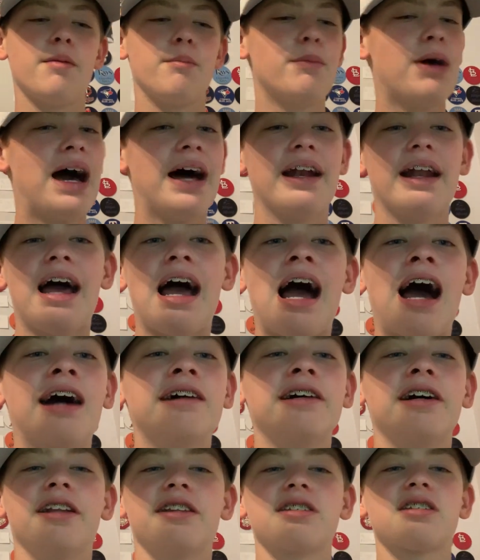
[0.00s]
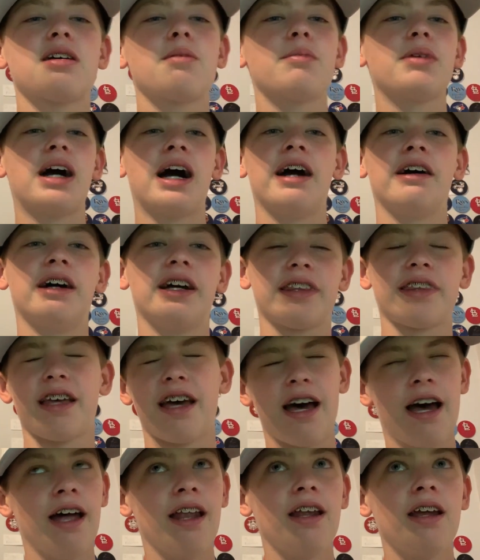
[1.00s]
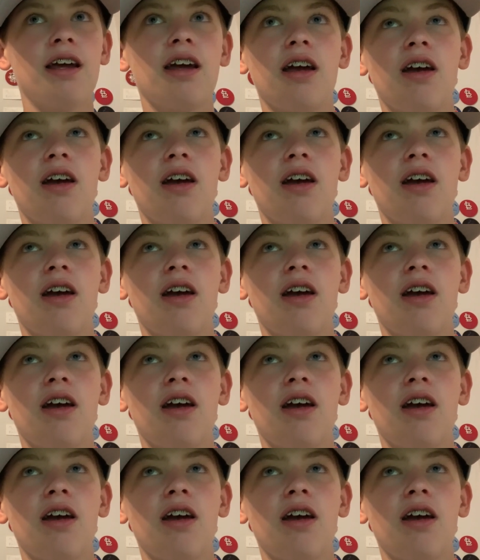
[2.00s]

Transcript: Matt Allan, some guy like that